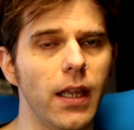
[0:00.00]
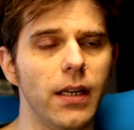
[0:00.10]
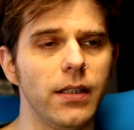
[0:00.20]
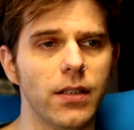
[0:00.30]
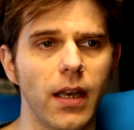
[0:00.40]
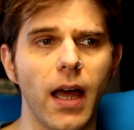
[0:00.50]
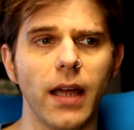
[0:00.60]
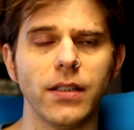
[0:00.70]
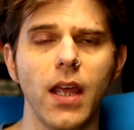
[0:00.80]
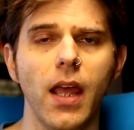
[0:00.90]
It is
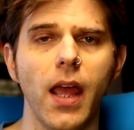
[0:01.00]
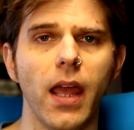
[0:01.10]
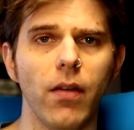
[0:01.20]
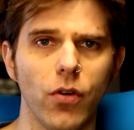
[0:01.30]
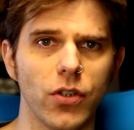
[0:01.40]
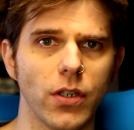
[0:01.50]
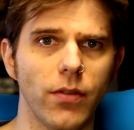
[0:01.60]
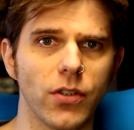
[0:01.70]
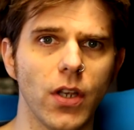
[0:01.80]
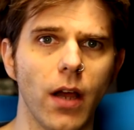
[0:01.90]
not a version
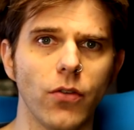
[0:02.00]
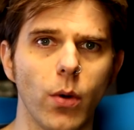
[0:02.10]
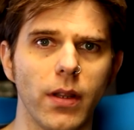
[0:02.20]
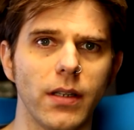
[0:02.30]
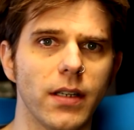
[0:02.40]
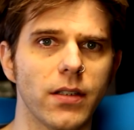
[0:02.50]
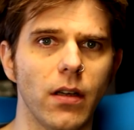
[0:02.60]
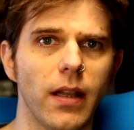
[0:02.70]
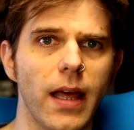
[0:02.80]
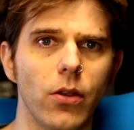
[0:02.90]
of the software that doesn't
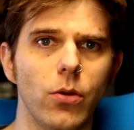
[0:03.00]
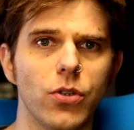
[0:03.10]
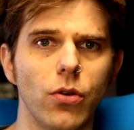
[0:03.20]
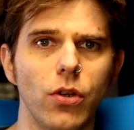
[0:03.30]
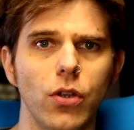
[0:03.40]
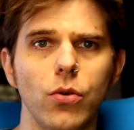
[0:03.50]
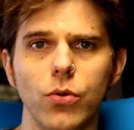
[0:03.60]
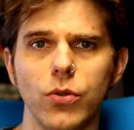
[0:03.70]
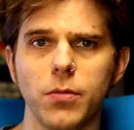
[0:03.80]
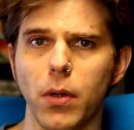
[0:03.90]
allow you to
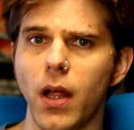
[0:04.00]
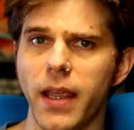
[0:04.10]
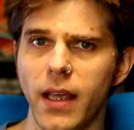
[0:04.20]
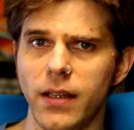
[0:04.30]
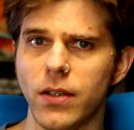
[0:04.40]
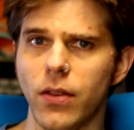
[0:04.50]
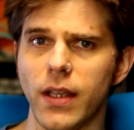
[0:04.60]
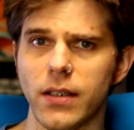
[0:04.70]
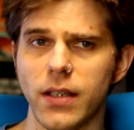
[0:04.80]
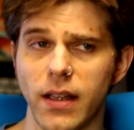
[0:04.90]
use plugins and
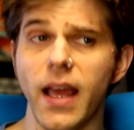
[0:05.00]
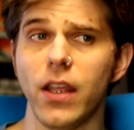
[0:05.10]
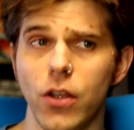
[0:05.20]
things like that.